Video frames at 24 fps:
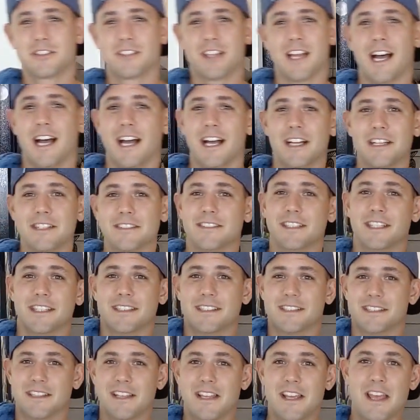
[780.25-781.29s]
style.
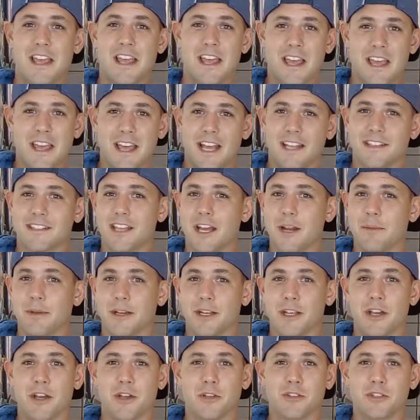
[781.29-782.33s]
That's kind of
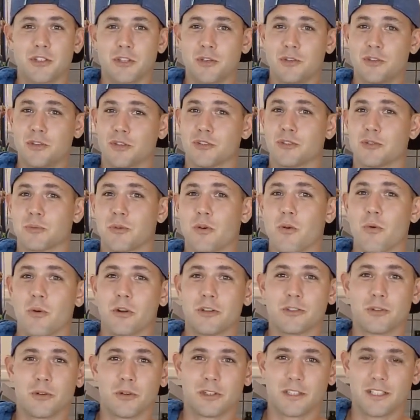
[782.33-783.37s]
my go-to. Throw some
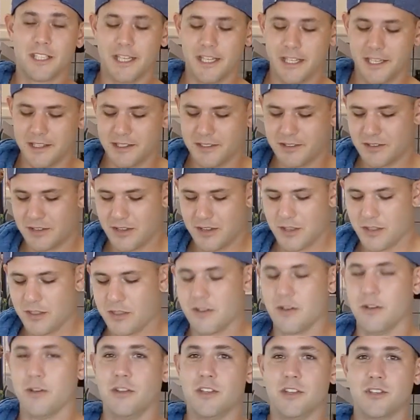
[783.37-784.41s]
corn tortillas,
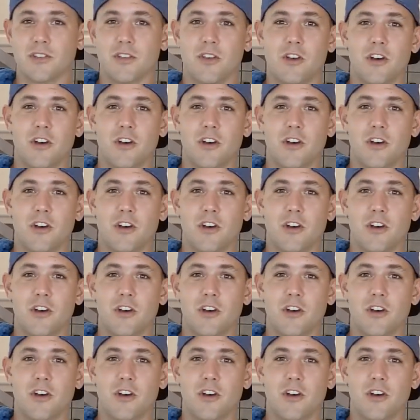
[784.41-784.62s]
throw this